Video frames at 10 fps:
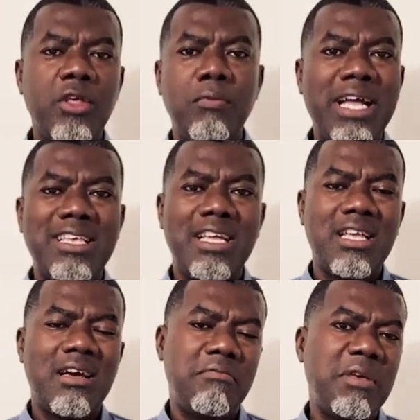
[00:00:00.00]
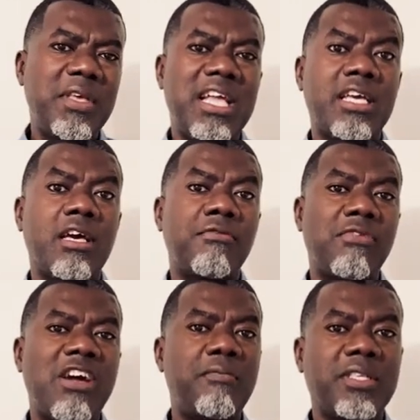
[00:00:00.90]
You might get maybe like
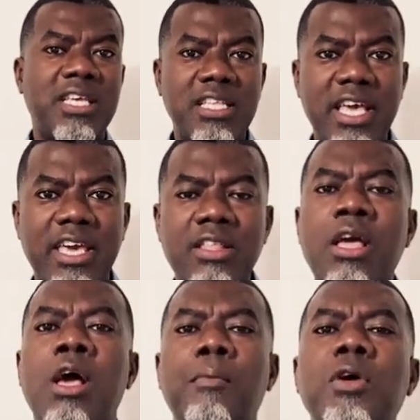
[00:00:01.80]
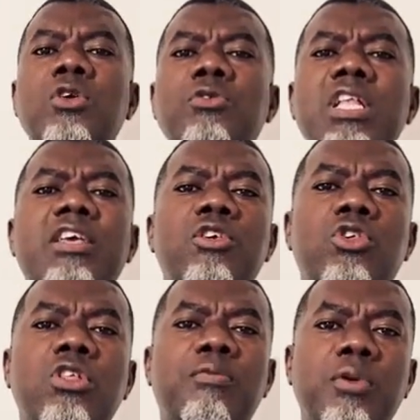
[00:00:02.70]
a 5% gain, but you
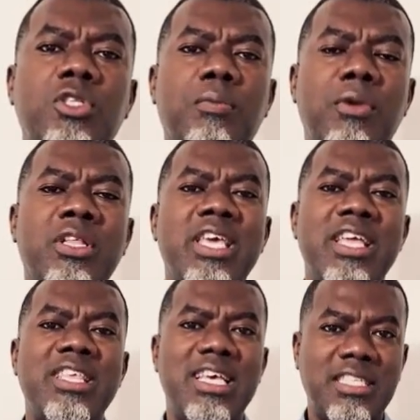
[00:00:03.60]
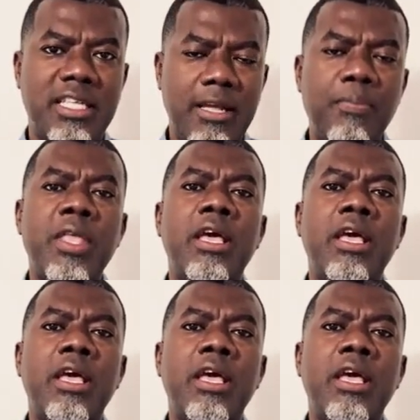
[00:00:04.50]
should have put some money in yesterday.